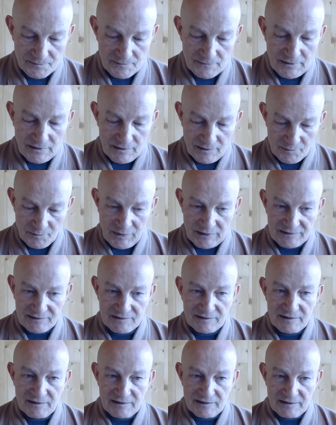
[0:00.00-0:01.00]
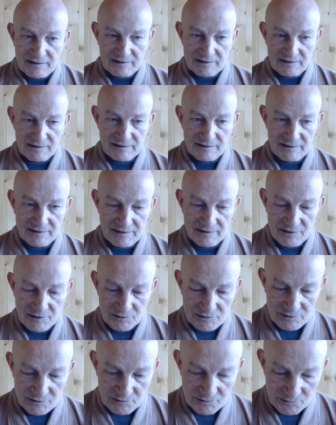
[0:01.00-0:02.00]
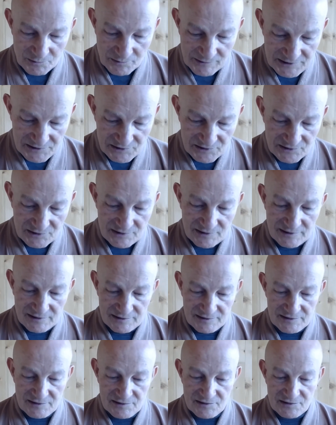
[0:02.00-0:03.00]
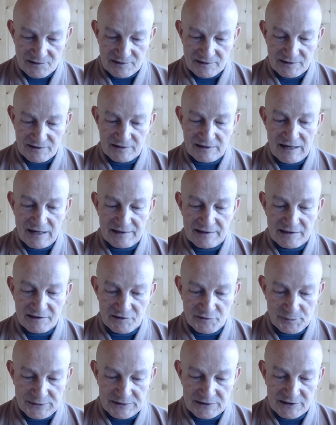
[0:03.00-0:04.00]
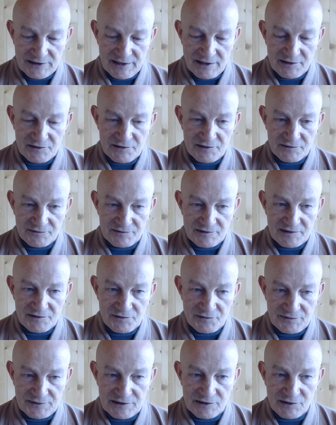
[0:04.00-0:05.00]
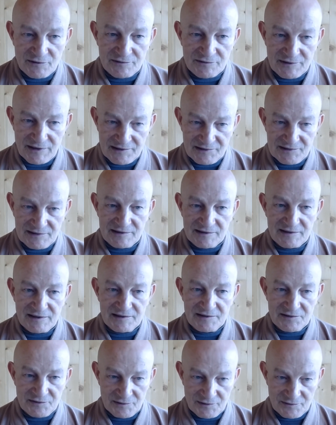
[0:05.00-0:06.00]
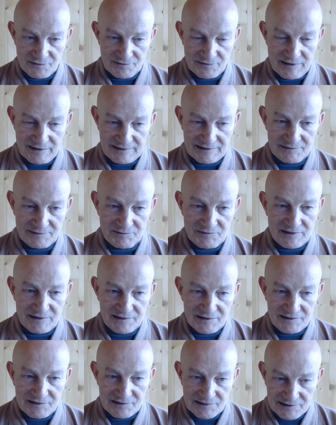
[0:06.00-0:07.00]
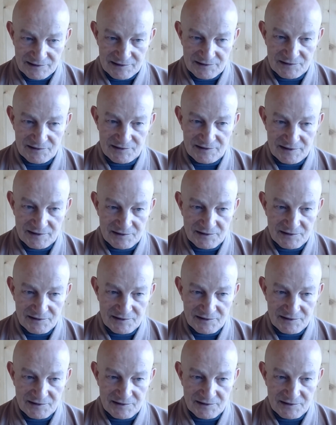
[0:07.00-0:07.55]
But with this experience of the sphere of nothingness, of akimchana, there is still